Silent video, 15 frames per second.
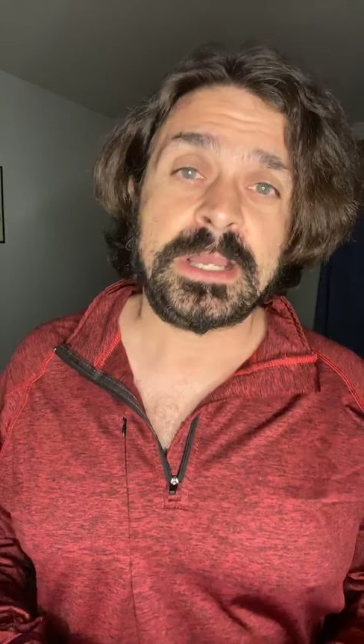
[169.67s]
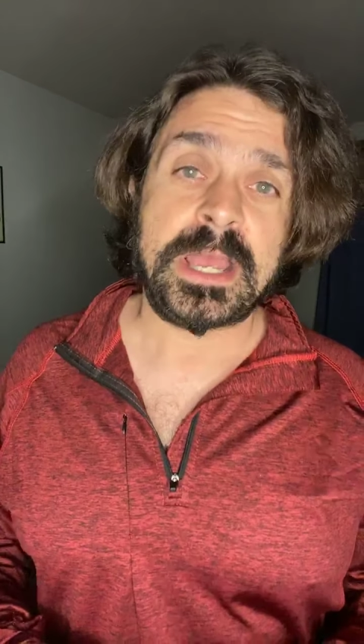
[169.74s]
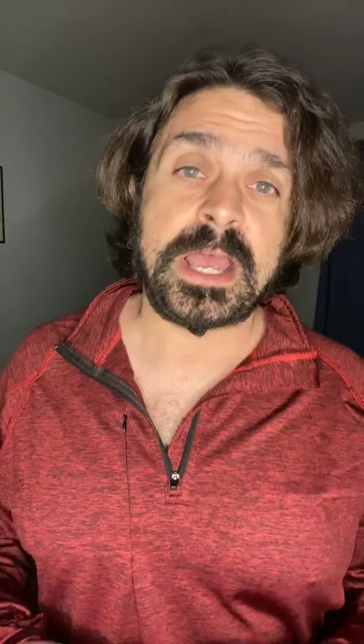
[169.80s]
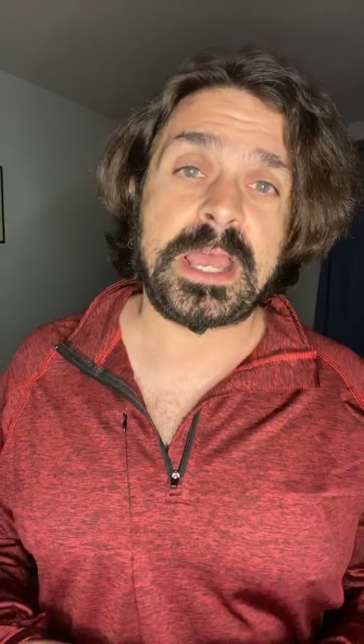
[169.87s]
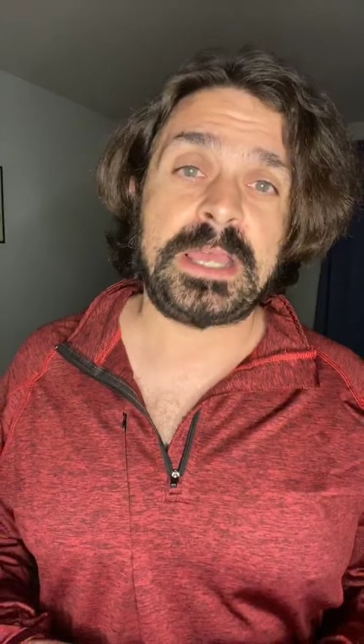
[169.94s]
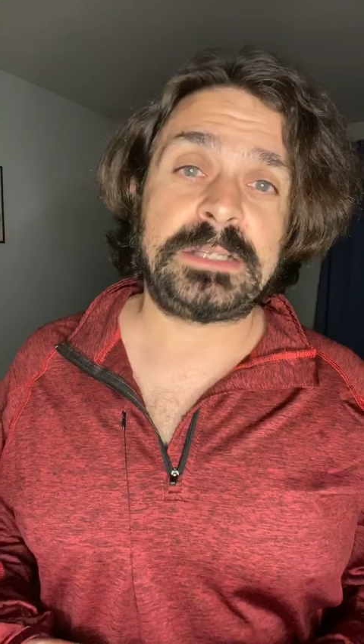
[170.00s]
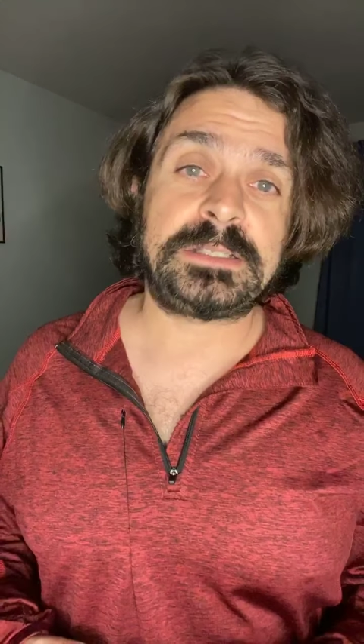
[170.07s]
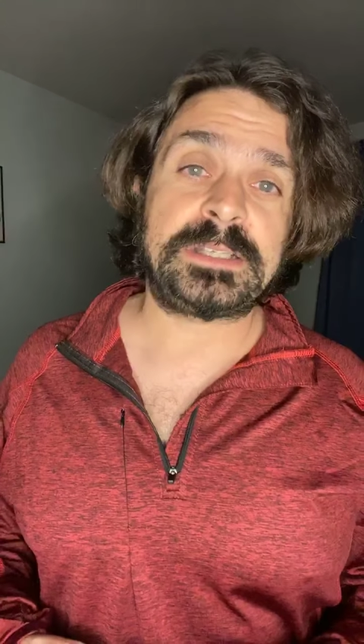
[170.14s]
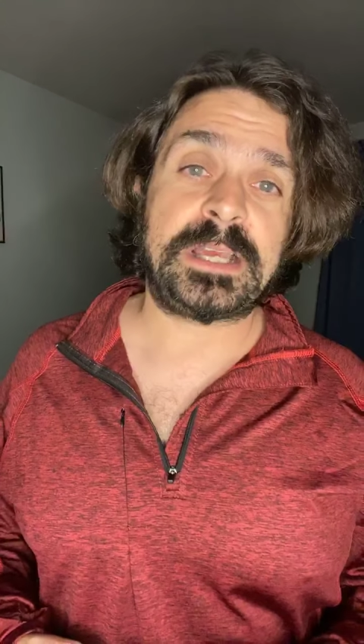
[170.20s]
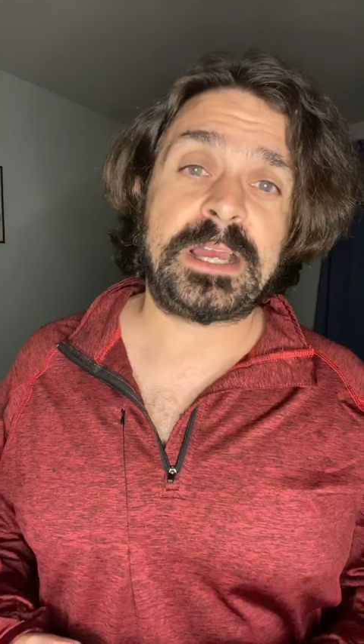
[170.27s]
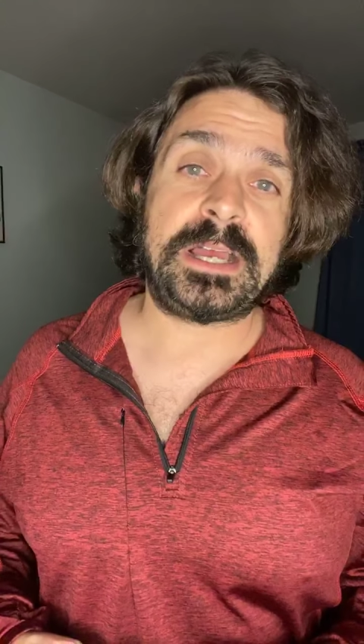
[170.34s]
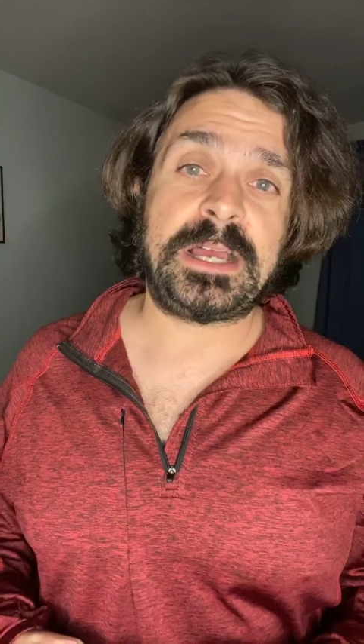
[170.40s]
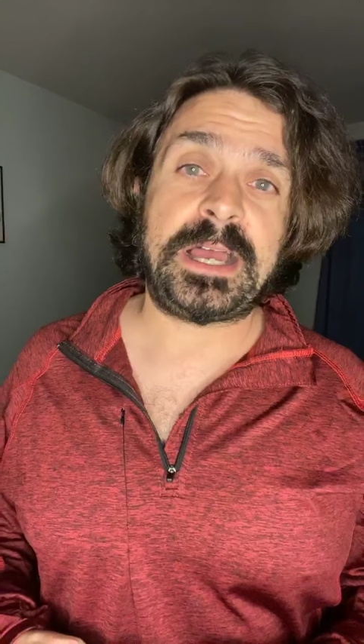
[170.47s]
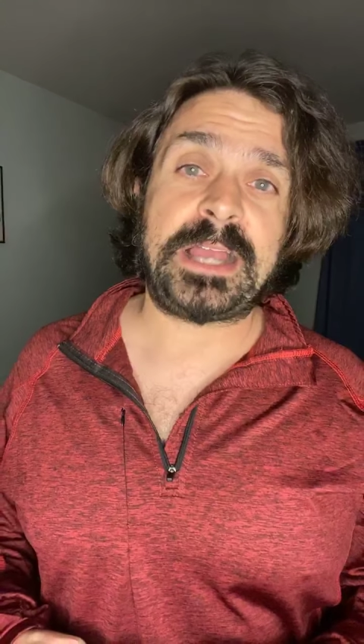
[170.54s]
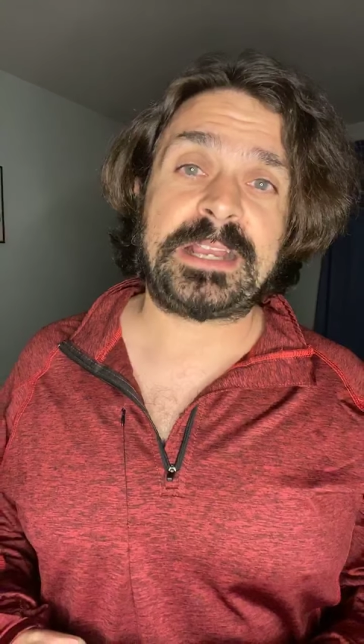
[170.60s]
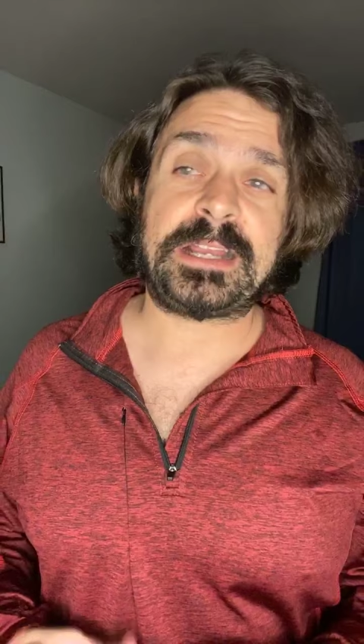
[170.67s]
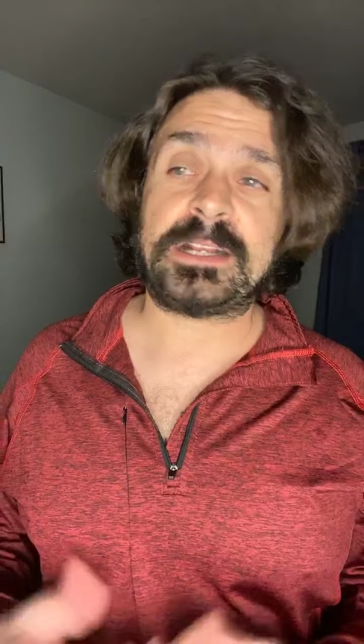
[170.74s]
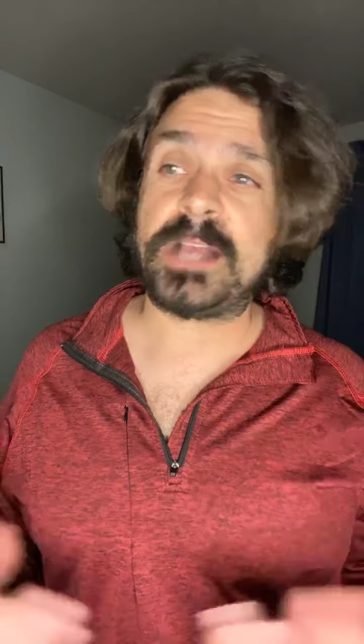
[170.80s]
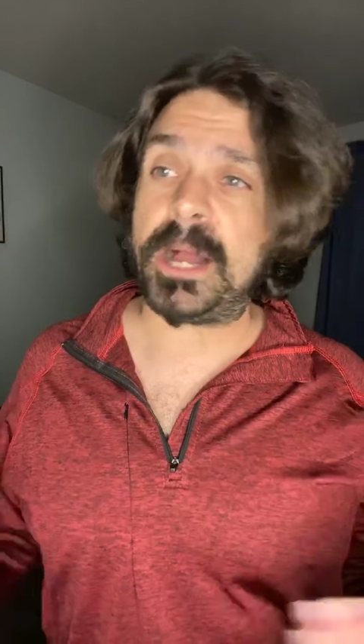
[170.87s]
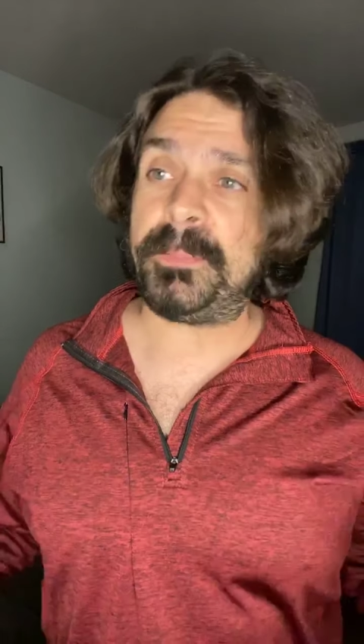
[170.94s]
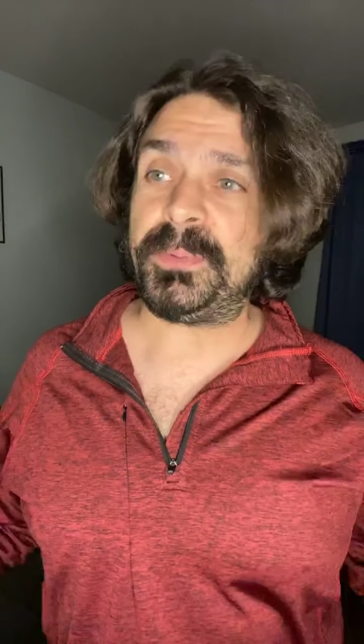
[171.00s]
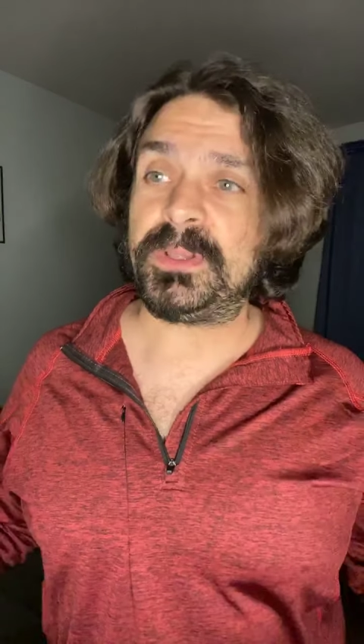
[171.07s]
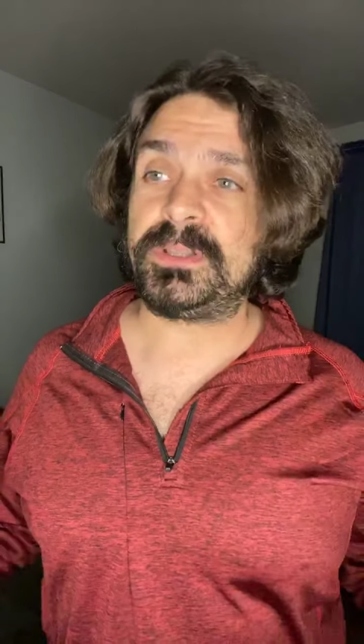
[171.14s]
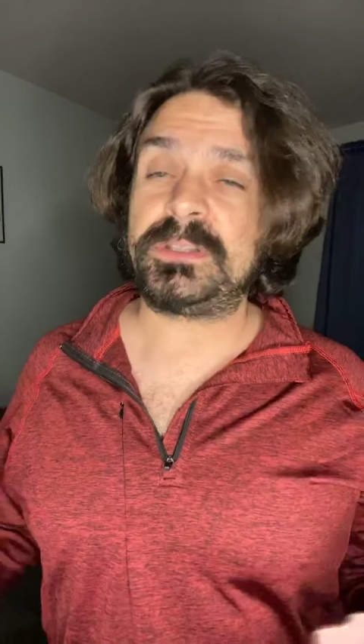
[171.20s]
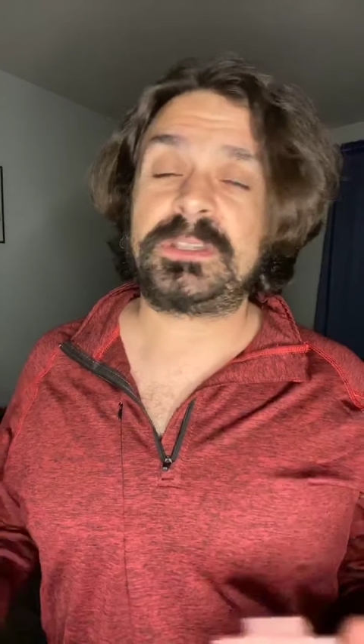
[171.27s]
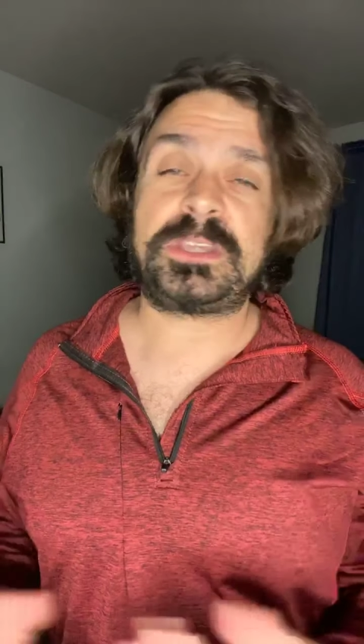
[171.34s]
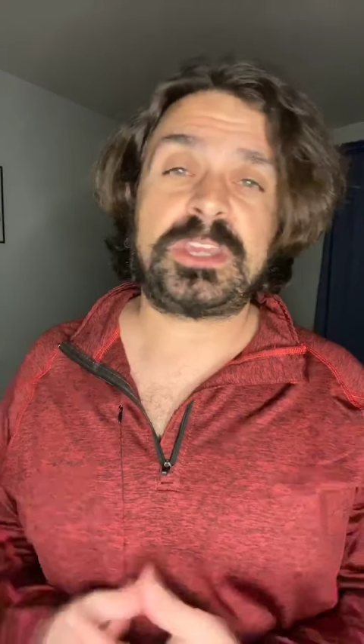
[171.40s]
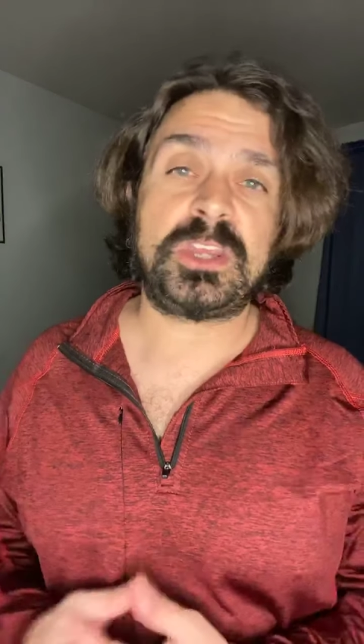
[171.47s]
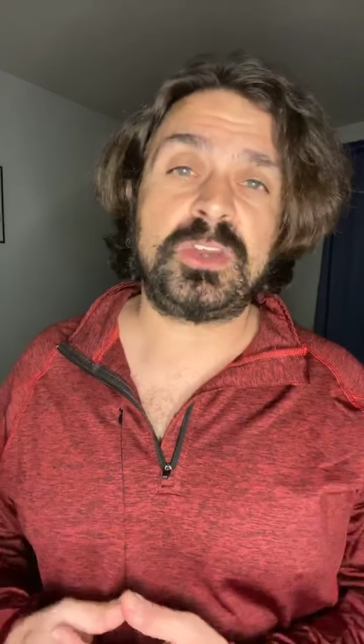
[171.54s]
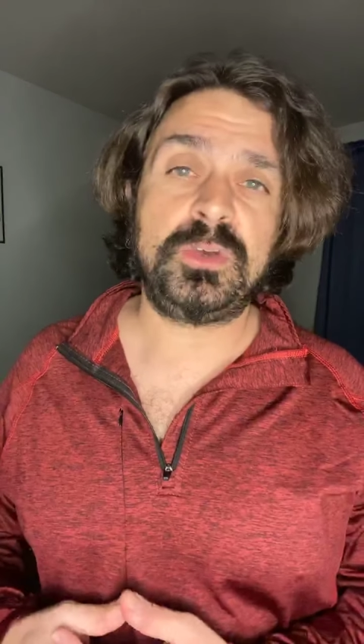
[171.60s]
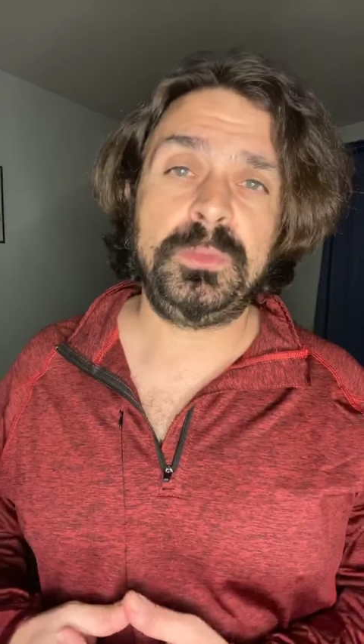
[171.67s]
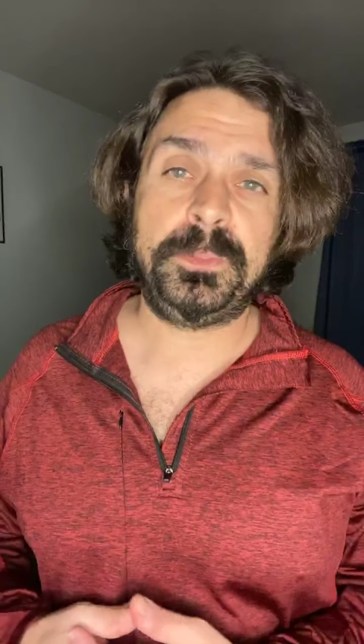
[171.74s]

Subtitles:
And I got a couple in the queue,